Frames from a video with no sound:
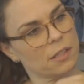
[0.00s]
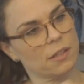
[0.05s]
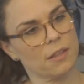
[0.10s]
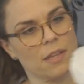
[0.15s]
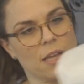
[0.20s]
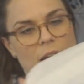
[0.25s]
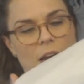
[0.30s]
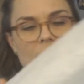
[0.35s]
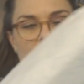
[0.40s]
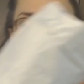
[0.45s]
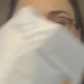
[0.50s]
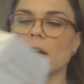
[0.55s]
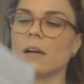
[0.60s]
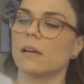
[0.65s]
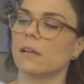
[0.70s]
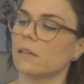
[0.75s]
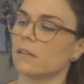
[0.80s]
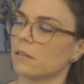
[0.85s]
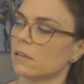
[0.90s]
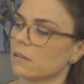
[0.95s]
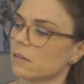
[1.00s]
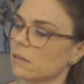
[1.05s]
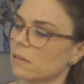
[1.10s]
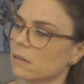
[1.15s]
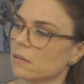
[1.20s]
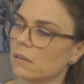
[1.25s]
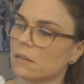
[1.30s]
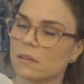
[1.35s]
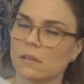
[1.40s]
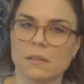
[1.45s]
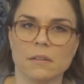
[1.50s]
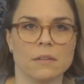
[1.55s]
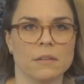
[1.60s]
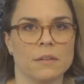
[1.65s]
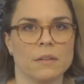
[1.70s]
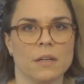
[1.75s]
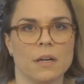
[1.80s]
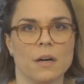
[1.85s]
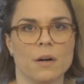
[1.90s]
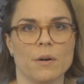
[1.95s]
in there.
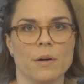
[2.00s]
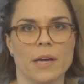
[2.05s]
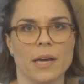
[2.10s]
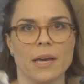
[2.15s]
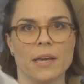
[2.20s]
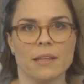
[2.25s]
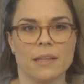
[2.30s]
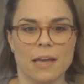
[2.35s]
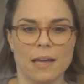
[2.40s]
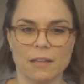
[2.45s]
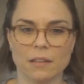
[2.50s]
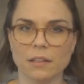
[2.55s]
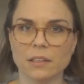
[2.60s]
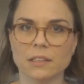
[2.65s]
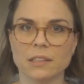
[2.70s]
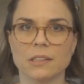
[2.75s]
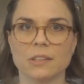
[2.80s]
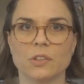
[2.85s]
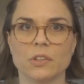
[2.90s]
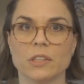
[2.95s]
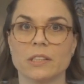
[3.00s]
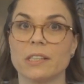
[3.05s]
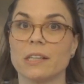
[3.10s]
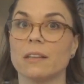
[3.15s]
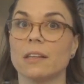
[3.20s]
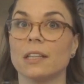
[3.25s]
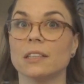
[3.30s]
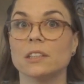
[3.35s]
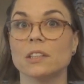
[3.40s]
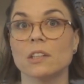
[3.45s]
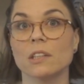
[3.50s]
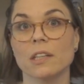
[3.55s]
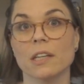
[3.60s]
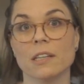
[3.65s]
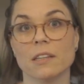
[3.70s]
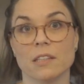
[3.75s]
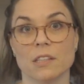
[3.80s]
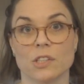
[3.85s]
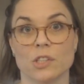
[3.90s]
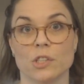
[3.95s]
Okay, that looks interesting. Let's look
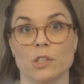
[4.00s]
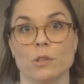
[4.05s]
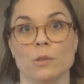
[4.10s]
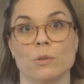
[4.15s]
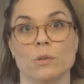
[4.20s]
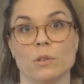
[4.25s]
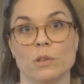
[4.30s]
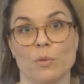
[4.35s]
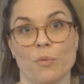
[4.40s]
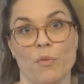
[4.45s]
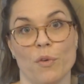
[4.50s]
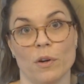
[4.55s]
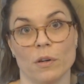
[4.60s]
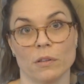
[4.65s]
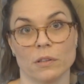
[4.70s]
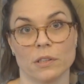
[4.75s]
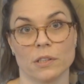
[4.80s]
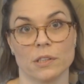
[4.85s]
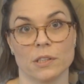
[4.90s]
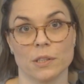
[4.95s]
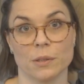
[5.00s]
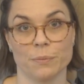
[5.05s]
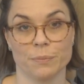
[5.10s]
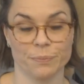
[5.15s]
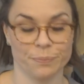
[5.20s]
at the shoes first.